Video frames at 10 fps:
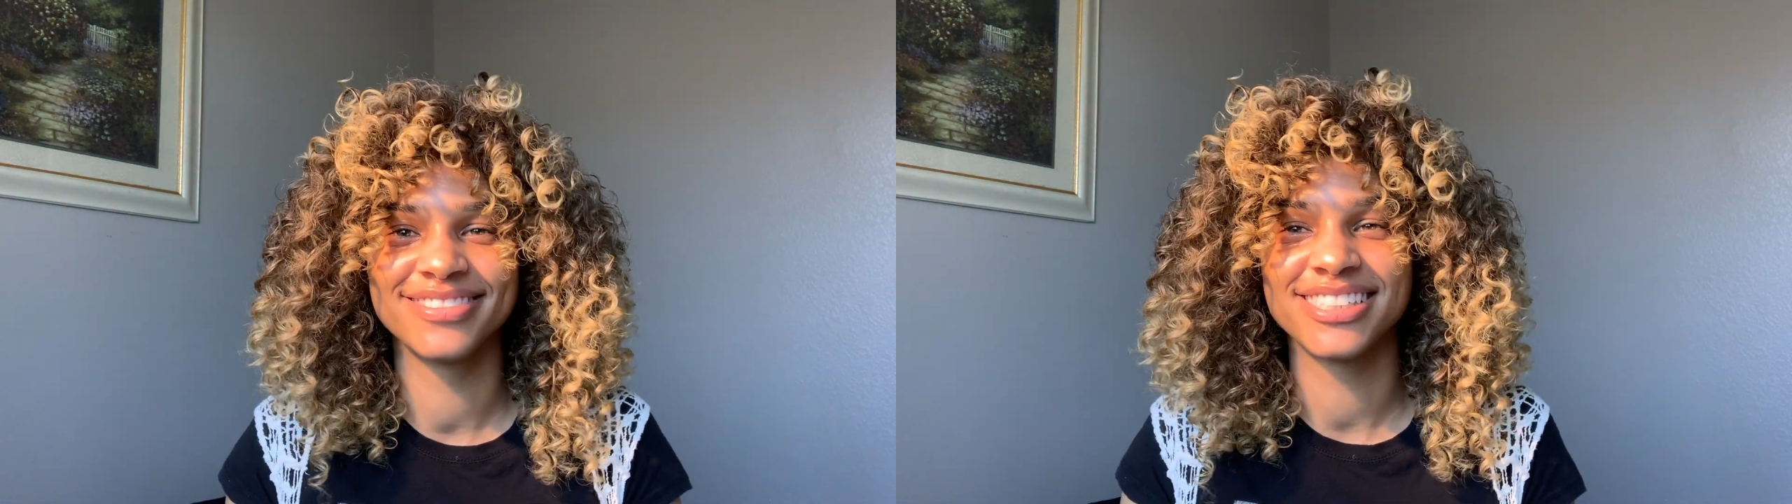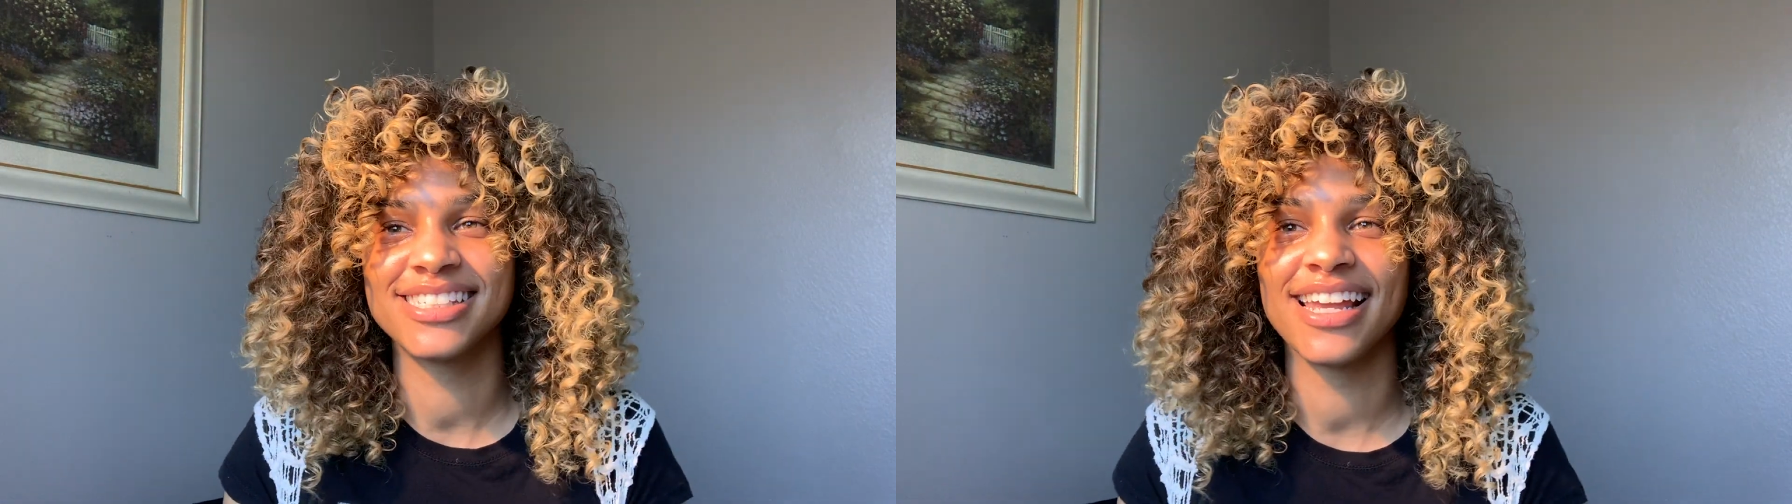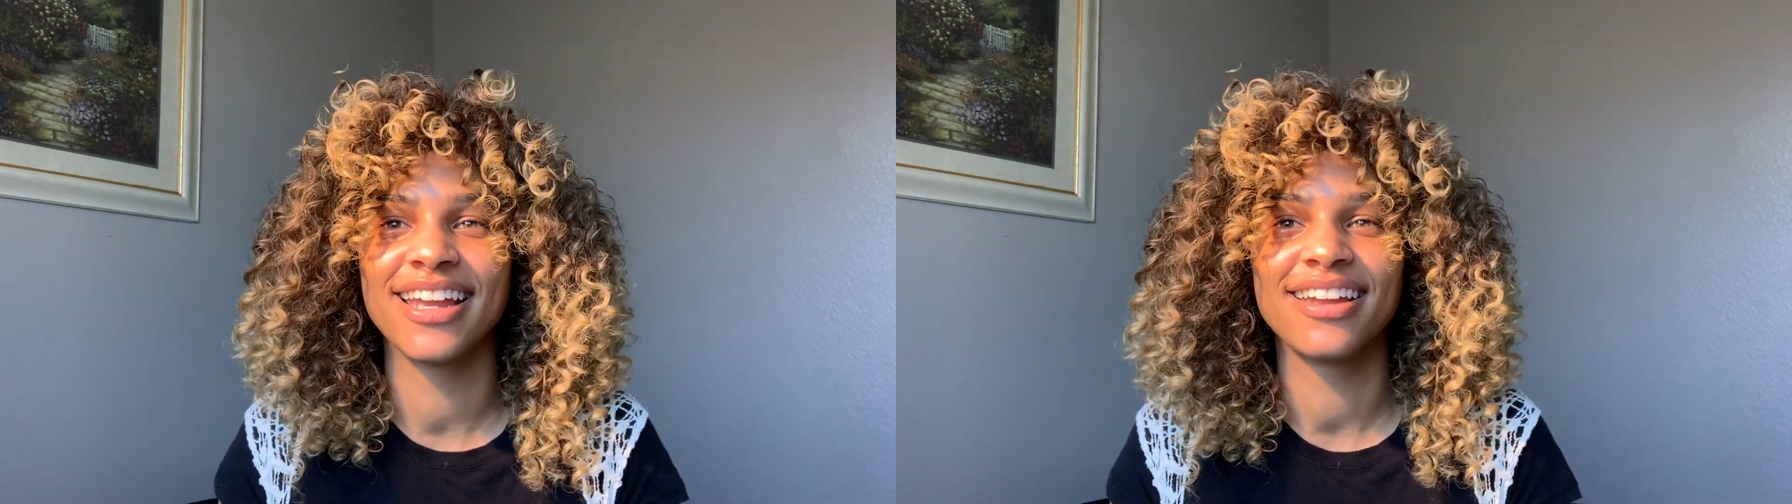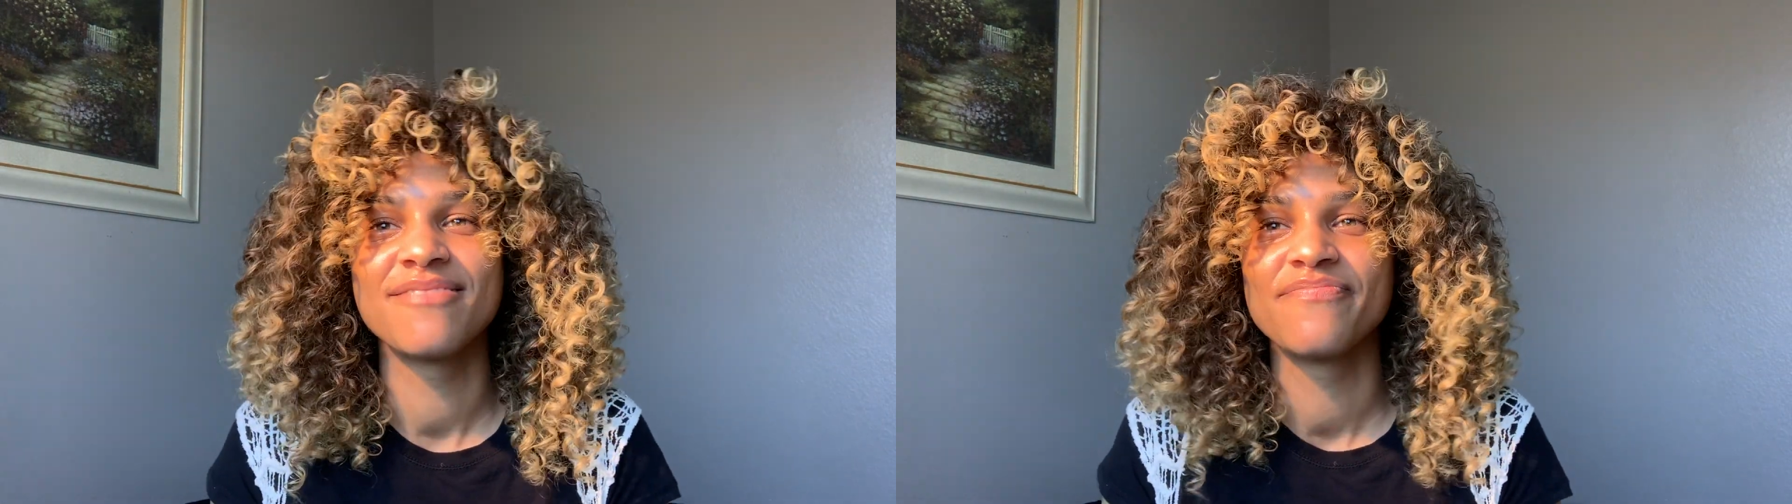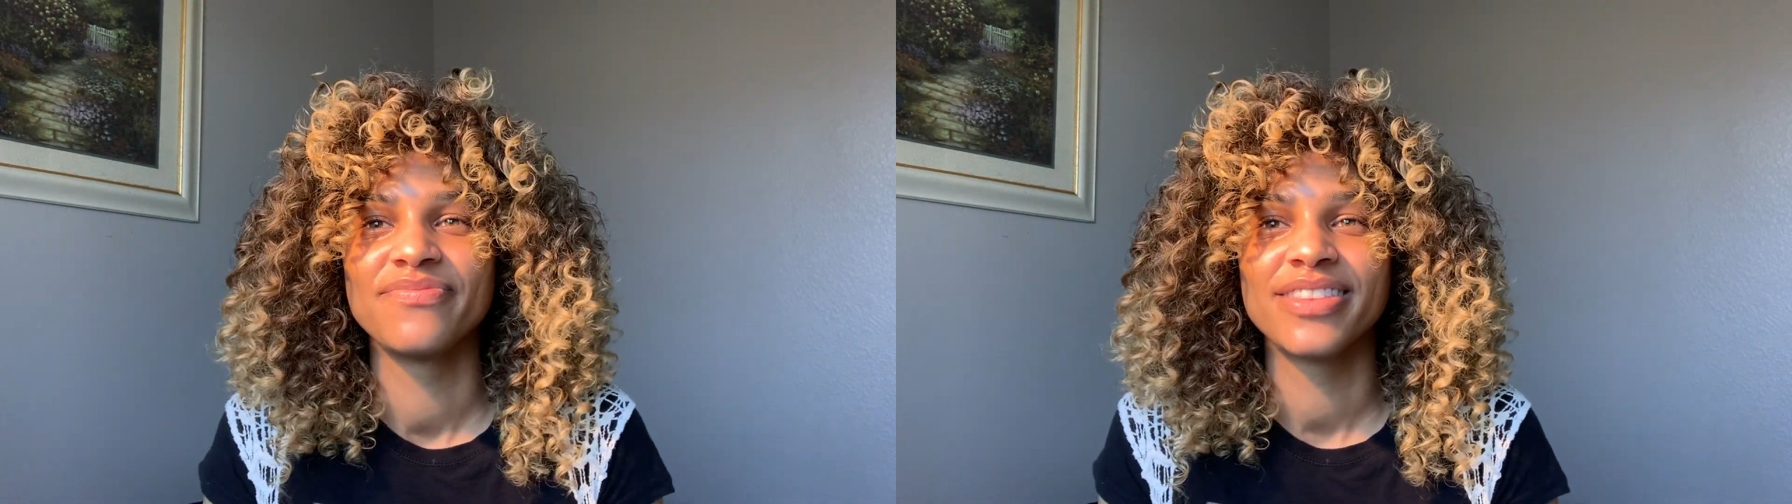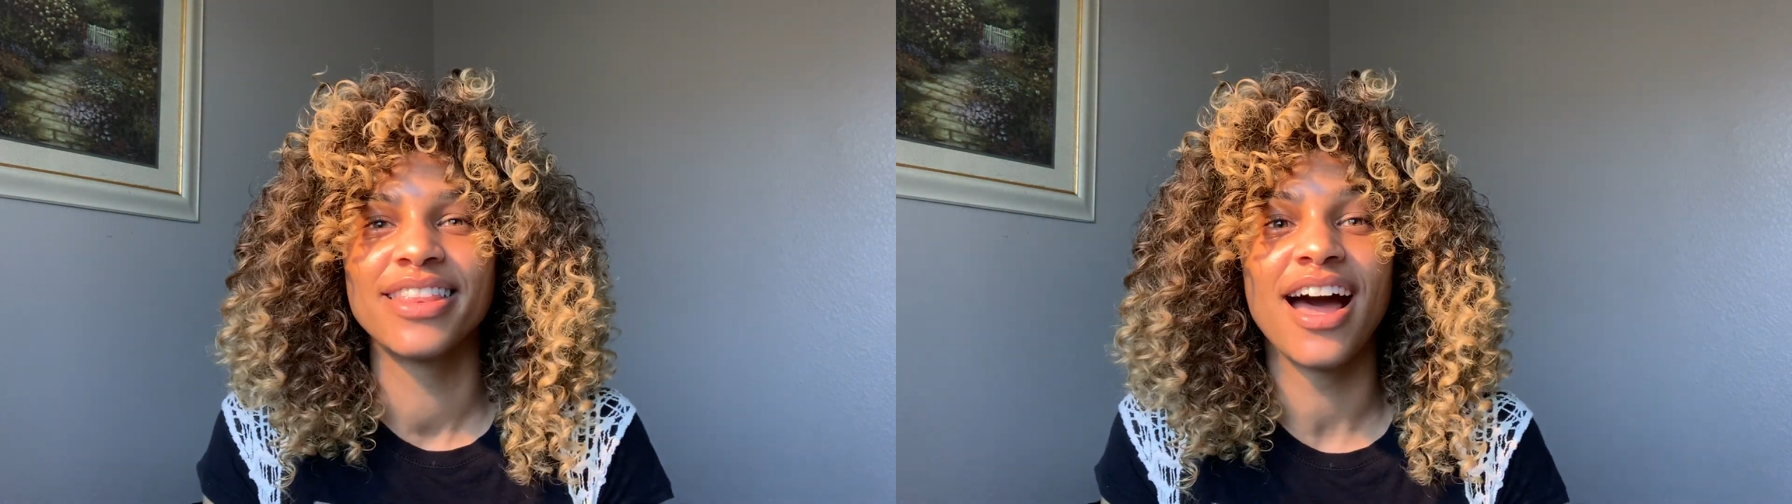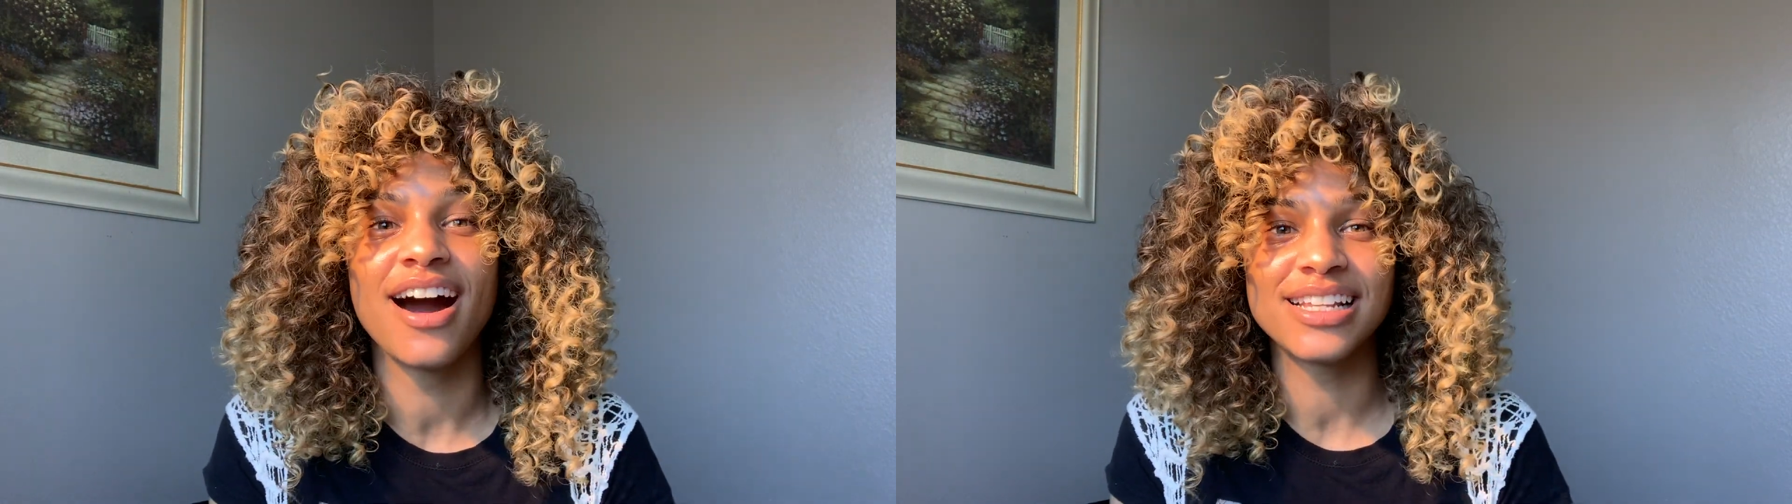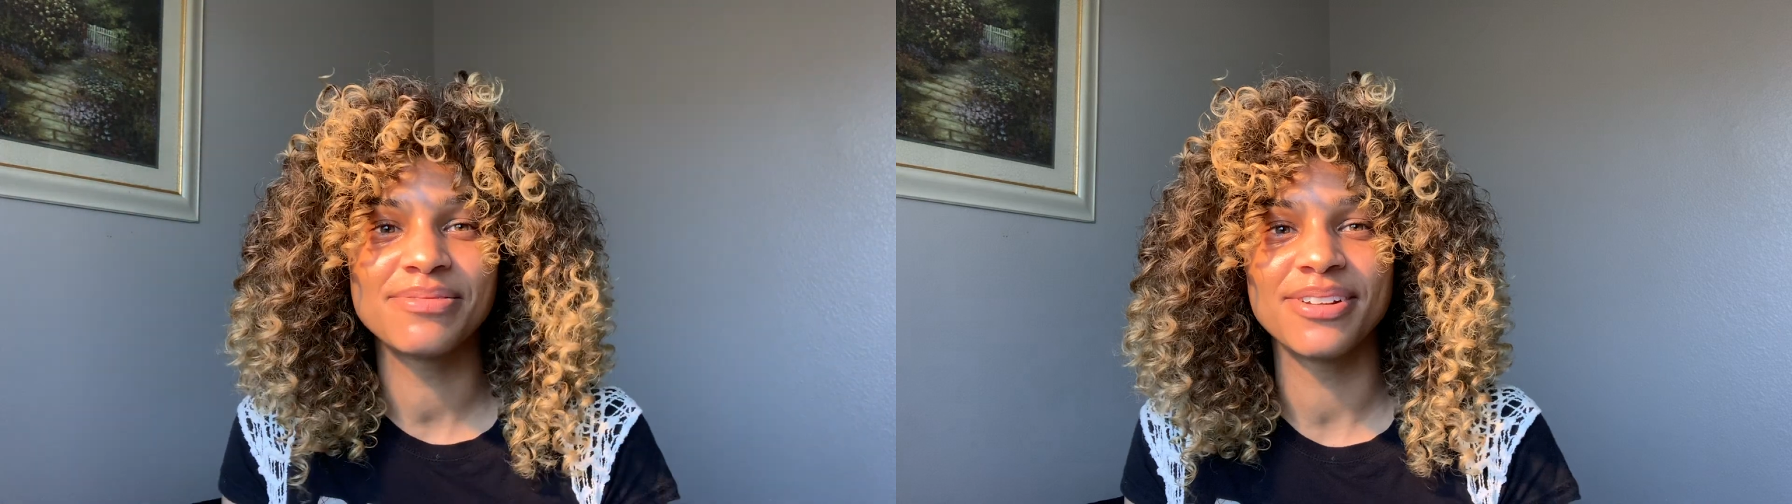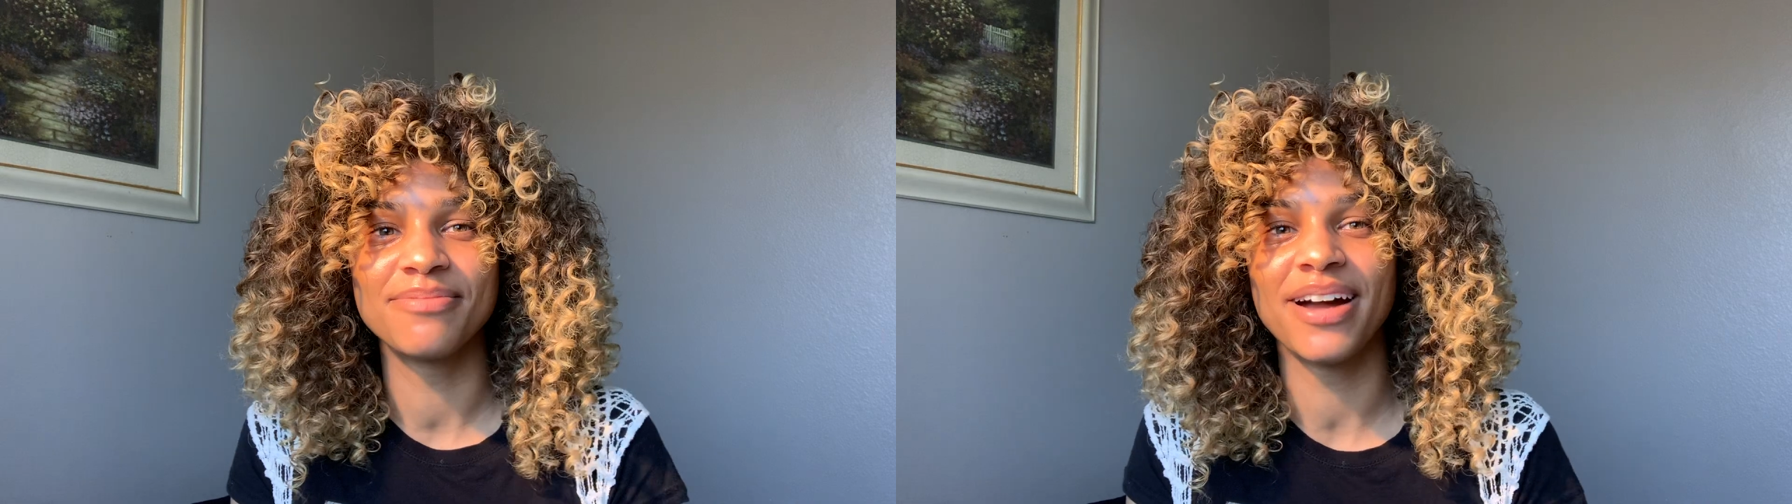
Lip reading: Just like in the hospital,